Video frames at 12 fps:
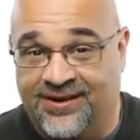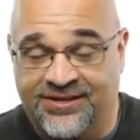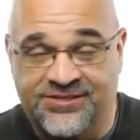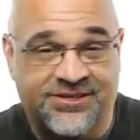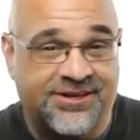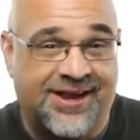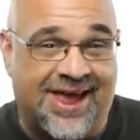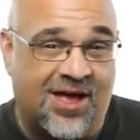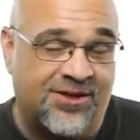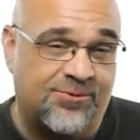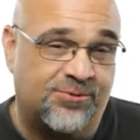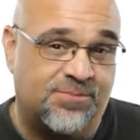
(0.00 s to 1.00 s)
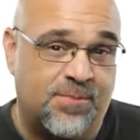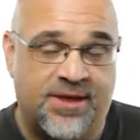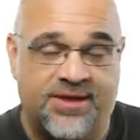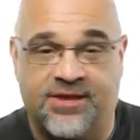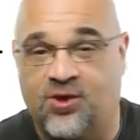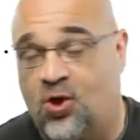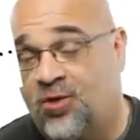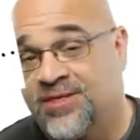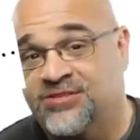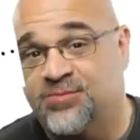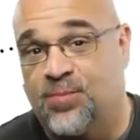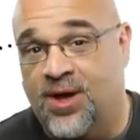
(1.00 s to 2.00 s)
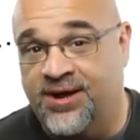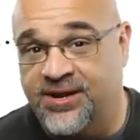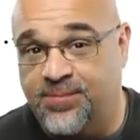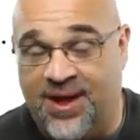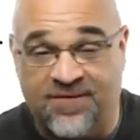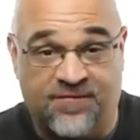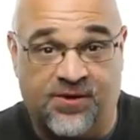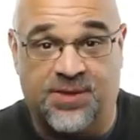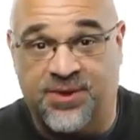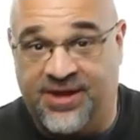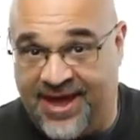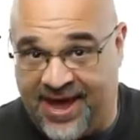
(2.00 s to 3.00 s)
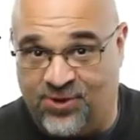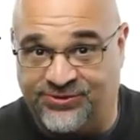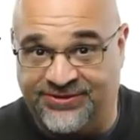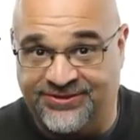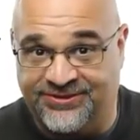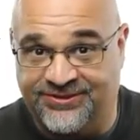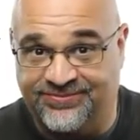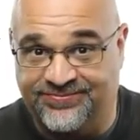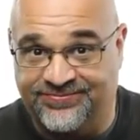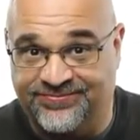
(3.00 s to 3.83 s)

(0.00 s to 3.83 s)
listening to how he was making all this money by flipping houses.